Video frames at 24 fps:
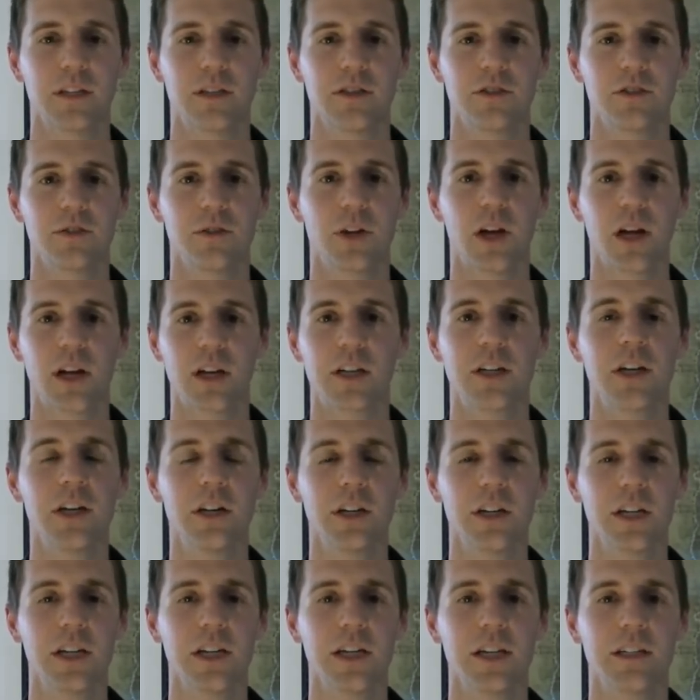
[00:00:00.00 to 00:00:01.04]
Do not
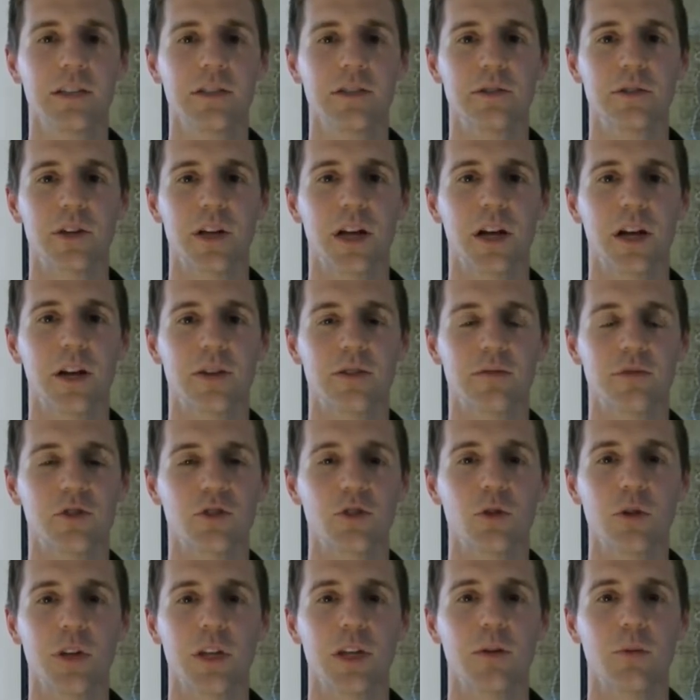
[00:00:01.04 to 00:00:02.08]
cook it, do not
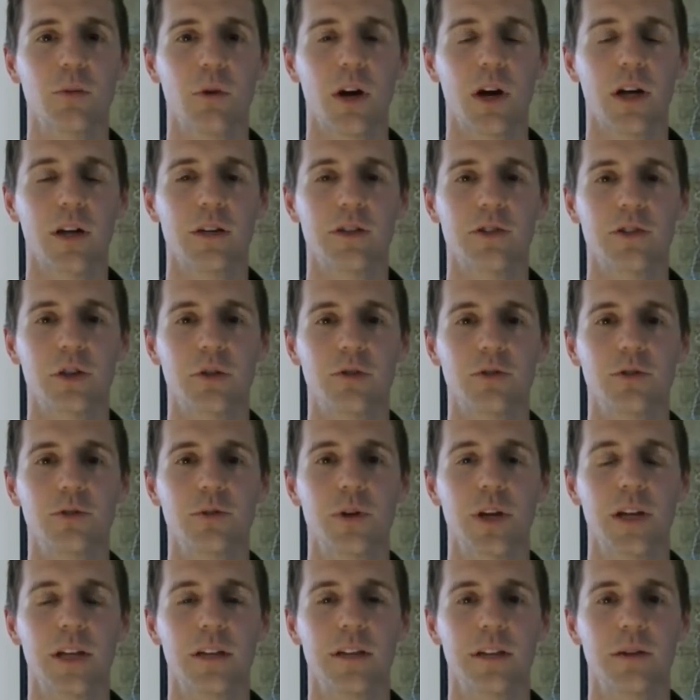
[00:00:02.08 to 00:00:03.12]
soak it in water, don't do
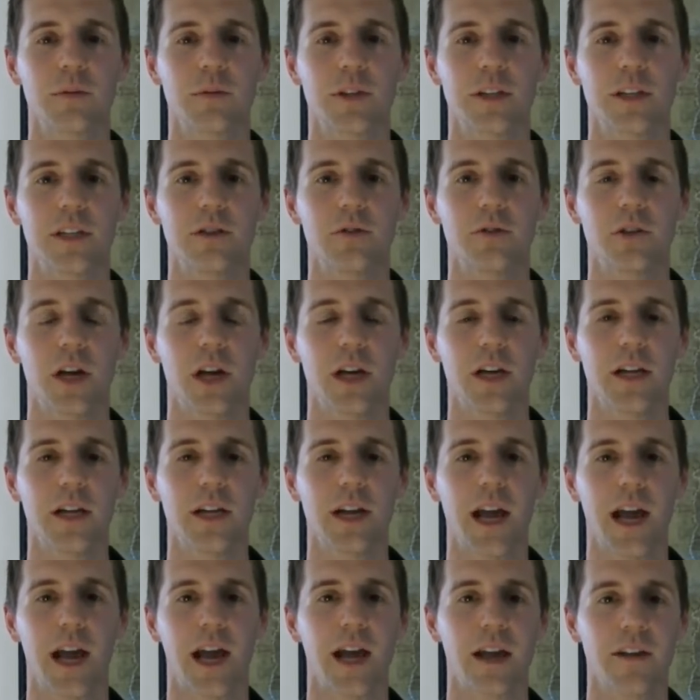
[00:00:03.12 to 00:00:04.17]
anything with it. You cut it in
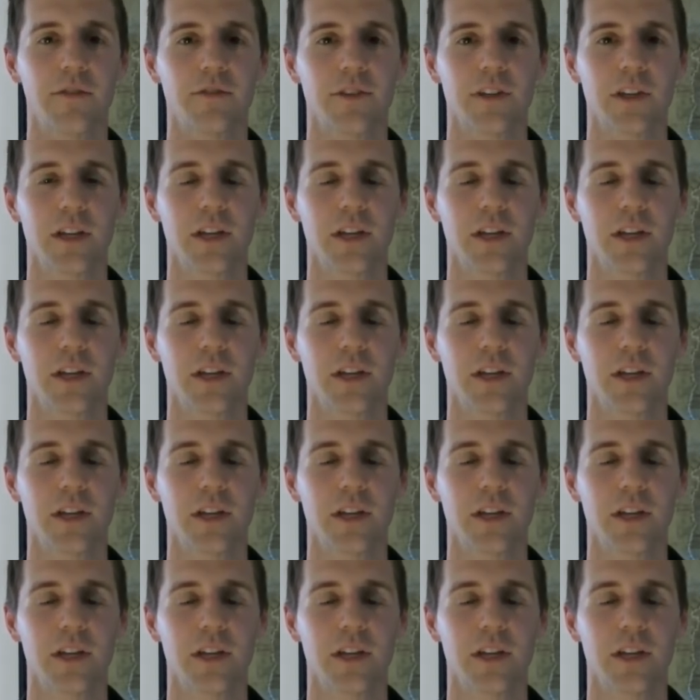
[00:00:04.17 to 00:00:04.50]
half